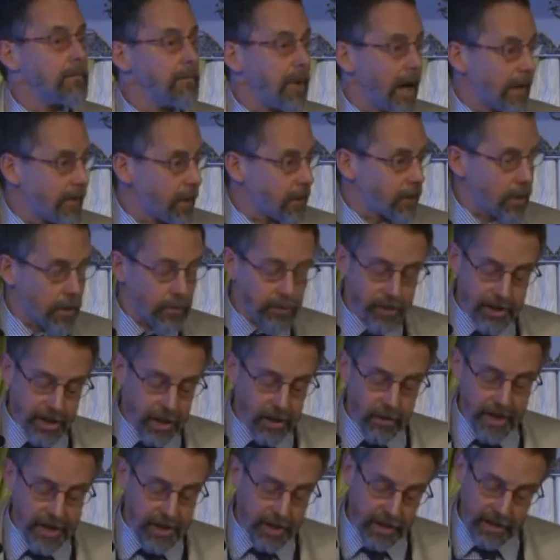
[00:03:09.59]
by their own
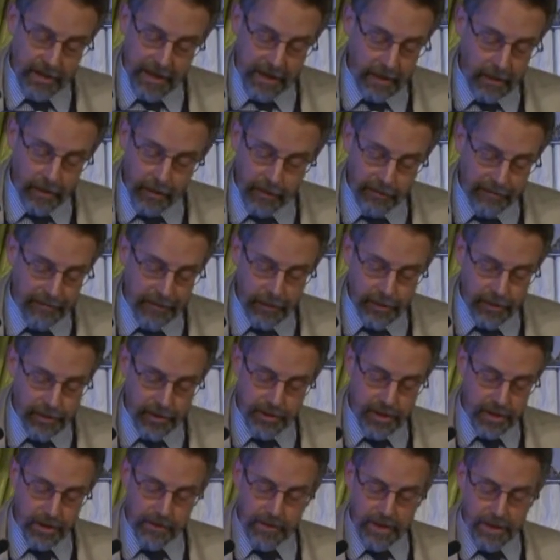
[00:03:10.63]
generation, let alone future
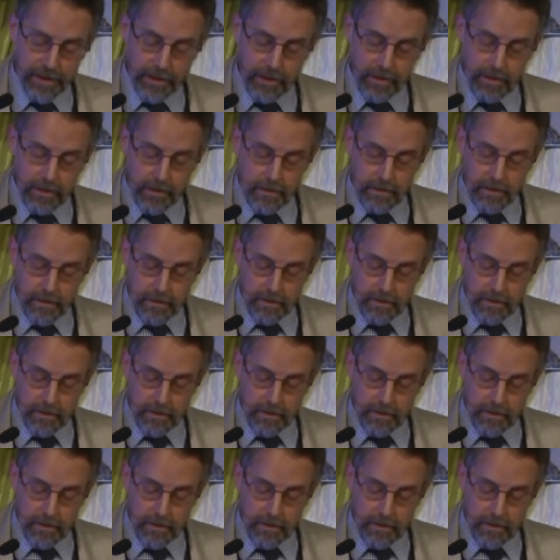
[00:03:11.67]
generations.